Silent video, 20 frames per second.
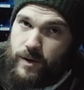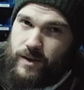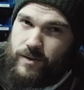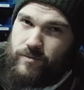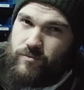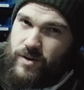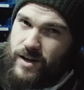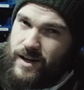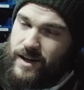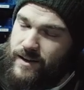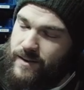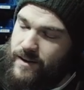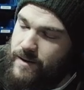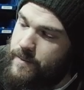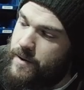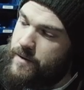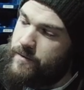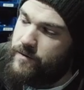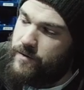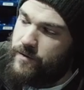Really they're
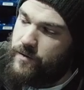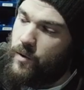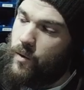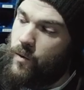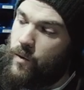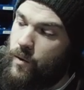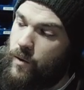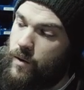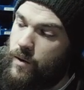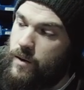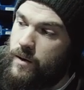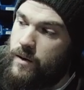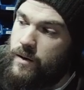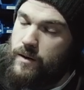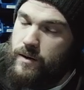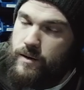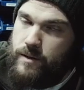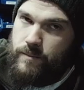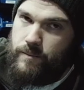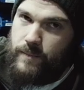meant for
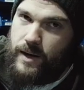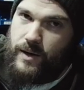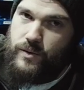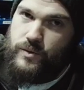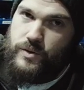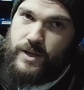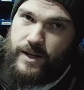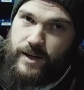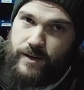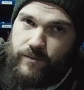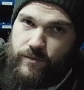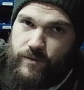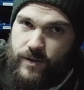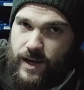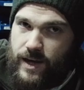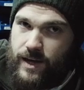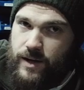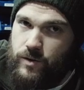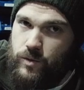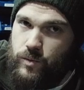mounting in
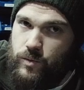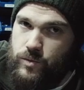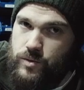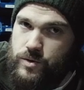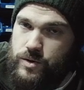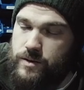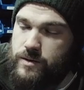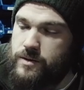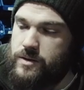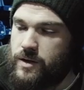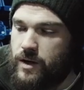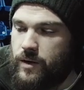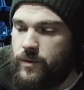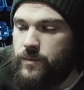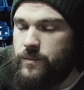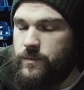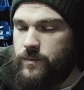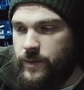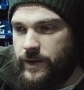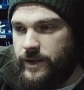vehicles, so
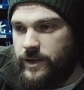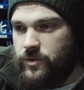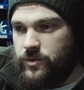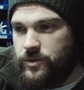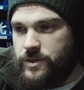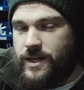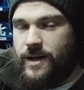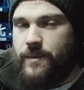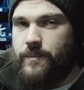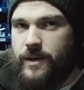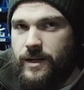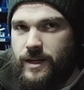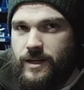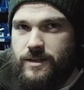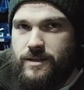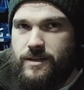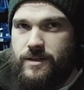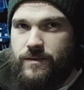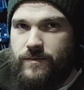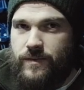when you're tapping
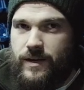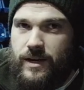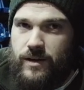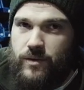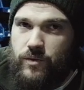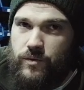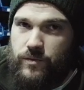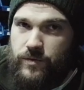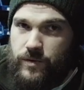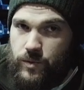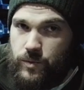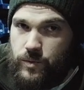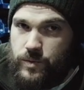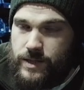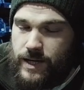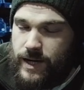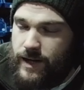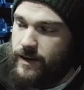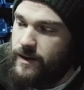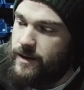into the vehicle fuel
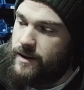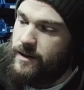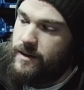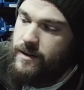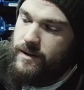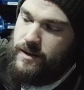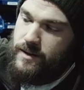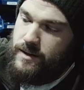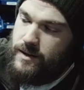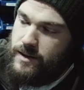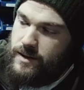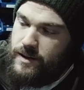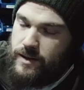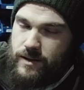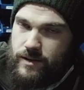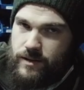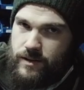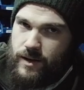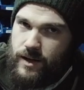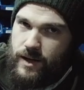tank,
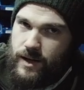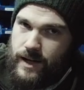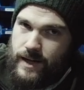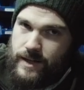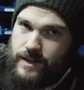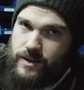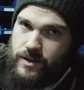you can add a